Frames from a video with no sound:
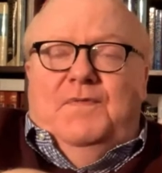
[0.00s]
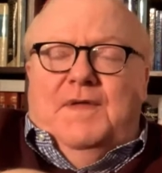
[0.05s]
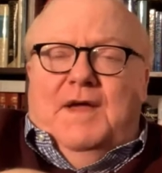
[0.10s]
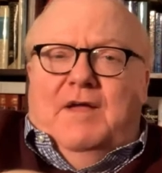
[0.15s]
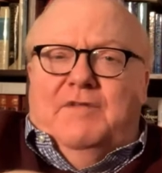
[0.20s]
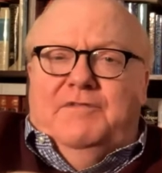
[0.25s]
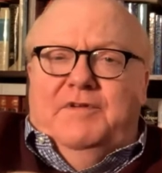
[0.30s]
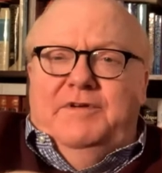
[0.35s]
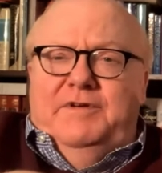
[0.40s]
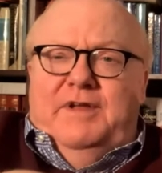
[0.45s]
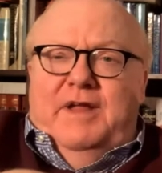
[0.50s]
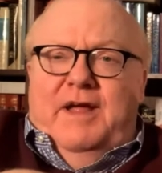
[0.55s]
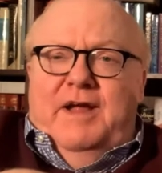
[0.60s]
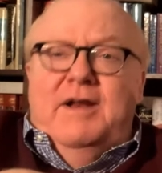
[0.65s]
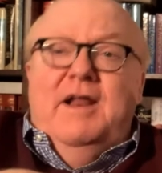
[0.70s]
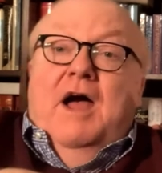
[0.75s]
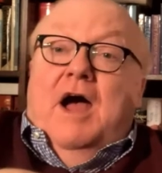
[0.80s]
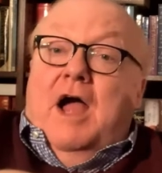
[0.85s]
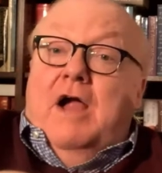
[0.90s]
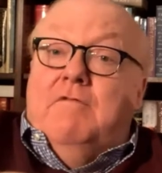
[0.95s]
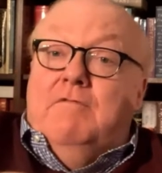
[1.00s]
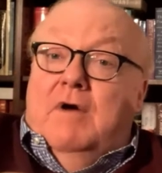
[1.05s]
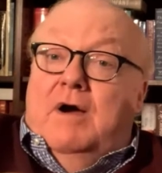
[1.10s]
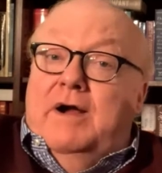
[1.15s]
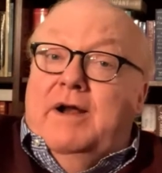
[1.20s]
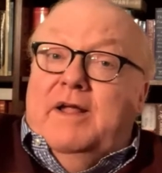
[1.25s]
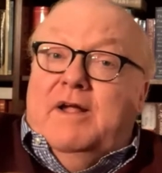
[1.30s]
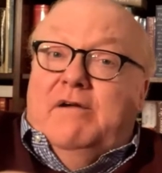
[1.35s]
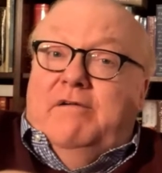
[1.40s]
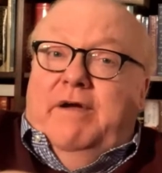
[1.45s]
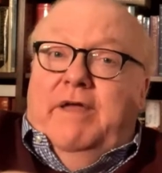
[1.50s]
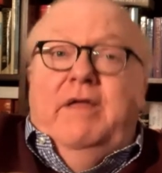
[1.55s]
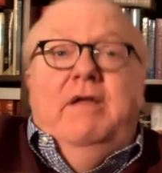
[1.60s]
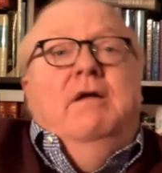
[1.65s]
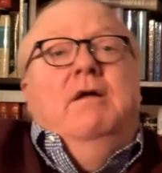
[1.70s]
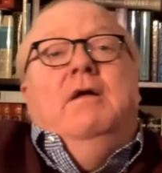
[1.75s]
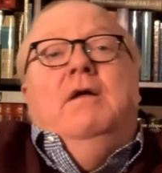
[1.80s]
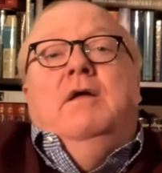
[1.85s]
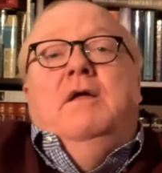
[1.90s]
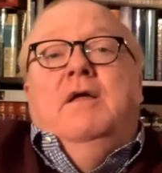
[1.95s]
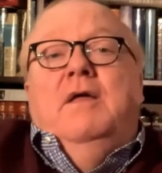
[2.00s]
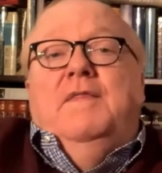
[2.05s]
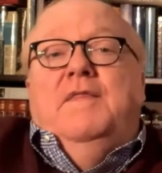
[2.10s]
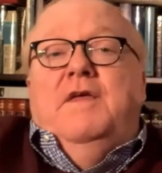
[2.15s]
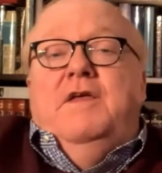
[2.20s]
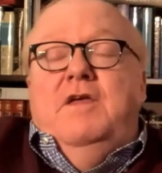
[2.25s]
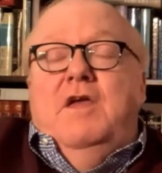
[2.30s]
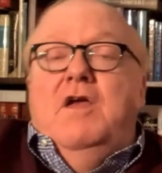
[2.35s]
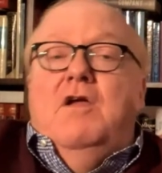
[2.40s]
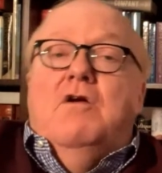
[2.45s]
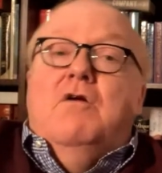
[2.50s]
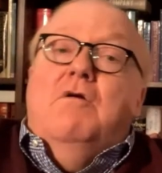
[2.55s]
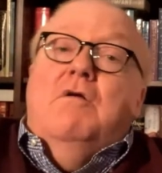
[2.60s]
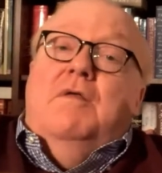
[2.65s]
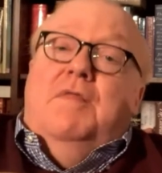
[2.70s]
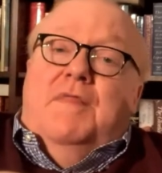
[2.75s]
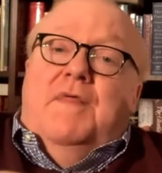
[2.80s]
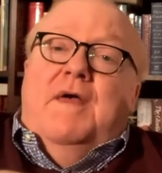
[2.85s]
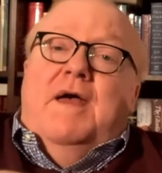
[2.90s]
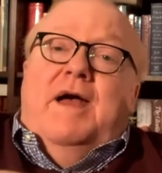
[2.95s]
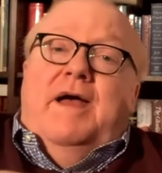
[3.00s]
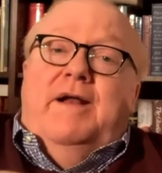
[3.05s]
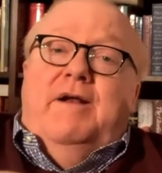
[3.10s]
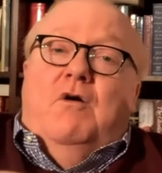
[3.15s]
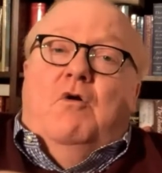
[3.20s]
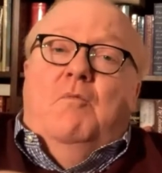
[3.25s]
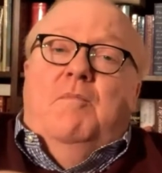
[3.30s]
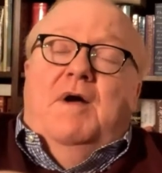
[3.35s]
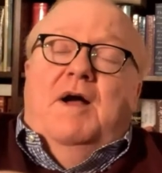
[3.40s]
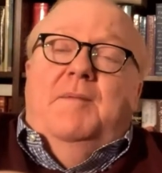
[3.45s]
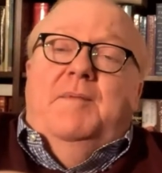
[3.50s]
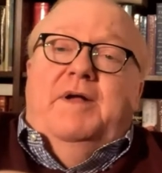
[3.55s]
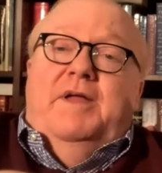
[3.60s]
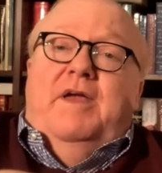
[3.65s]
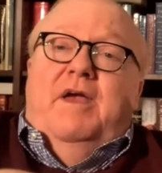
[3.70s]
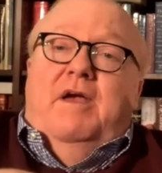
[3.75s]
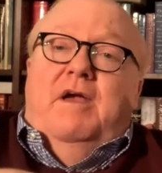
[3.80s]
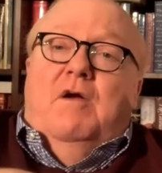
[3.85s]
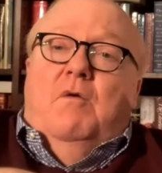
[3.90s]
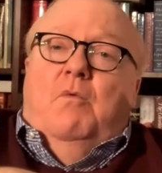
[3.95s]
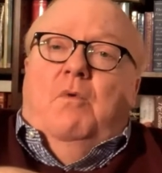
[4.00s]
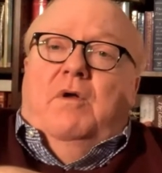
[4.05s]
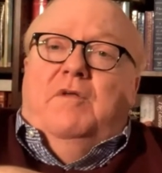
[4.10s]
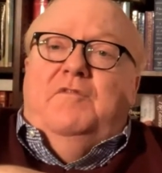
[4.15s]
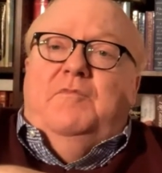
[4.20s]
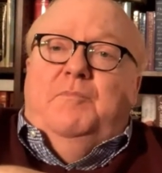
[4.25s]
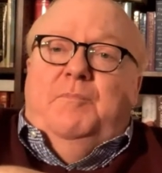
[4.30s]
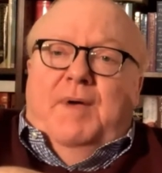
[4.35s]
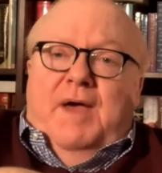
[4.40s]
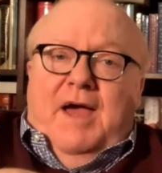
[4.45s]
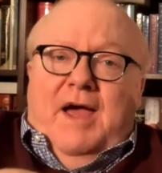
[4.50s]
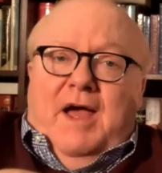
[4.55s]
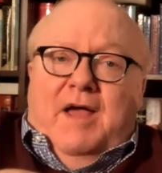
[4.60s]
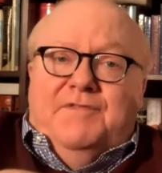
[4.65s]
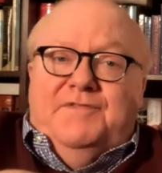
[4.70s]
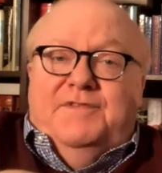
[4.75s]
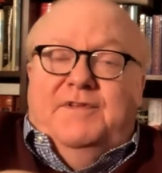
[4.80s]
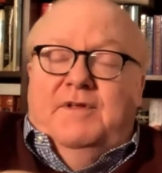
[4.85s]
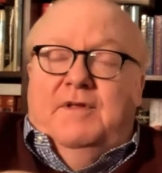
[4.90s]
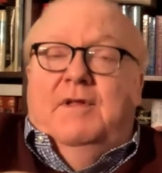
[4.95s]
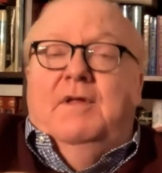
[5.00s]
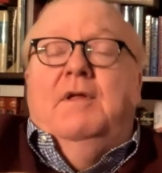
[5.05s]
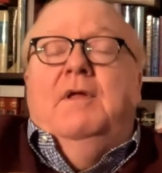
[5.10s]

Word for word: 2010, ironically, the year that Obamacare was passed,